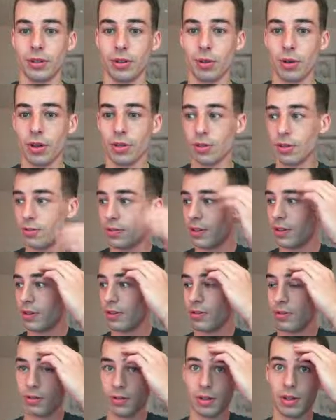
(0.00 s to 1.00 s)
cross our
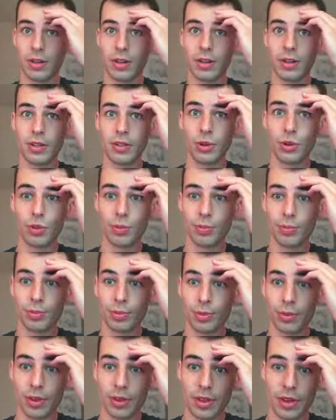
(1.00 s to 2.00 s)
fingers and hope
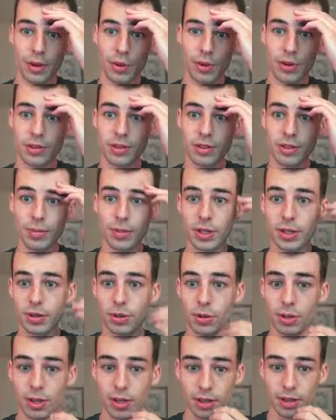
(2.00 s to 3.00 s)
that that winds up being
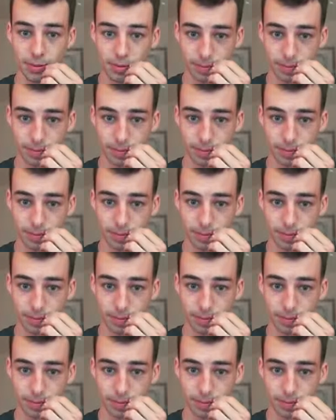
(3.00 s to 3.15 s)
okay.